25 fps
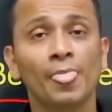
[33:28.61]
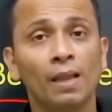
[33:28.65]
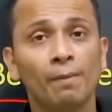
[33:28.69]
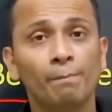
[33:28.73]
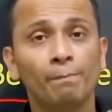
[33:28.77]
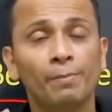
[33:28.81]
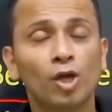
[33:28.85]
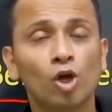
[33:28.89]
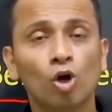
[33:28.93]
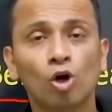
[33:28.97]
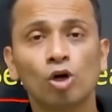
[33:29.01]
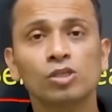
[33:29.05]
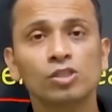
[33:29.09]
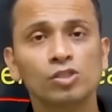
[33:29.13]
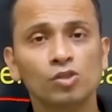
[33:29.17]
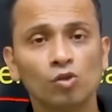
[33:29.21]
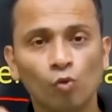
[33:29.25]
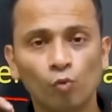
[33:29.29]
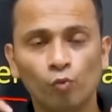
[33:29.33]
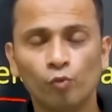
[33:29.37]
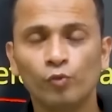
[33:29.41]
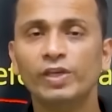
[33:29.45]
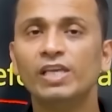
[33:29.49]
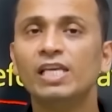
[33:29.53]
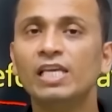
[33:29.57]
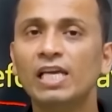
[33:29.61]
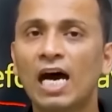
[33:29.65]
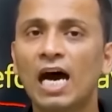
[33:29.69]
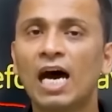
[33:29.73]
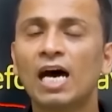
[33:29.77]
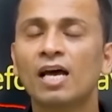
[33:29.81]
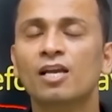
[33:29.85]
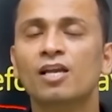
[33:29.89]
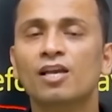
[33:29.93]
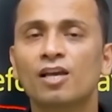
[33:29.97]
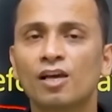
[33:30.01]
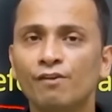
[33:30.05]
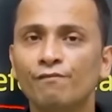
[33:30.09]
Because we
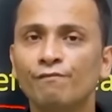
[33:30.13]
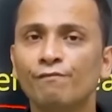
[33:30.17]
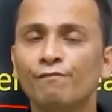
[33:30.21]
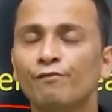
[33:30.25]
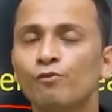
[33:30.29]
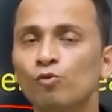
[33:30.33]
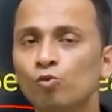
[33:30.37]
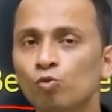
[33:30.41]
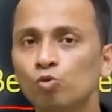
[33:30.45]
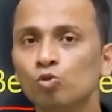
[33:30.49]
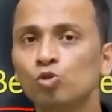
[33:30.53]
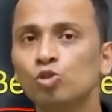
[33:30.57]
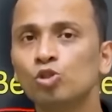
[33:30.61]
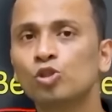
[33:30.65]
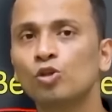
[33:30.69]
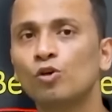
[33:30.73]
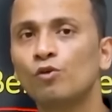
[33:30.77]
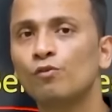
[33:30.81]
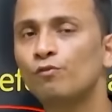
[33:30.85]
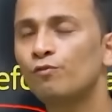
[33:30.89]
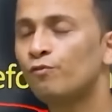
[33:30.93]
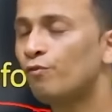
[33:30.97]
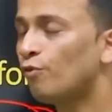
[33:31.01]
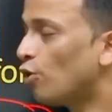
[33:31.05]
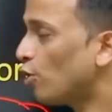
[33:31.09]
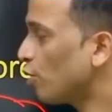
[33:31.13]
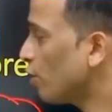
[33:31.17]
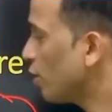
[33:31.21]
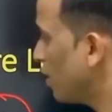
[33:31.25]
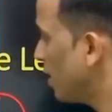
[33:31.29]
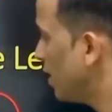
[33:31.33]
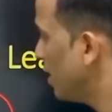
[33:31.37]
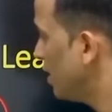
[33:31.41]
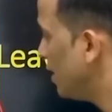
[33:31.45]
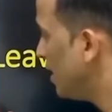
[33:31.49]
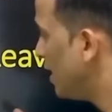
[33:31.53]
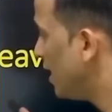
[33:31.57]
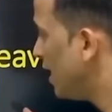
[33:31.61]
are confused
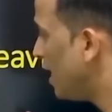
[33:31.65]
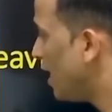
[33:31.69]
for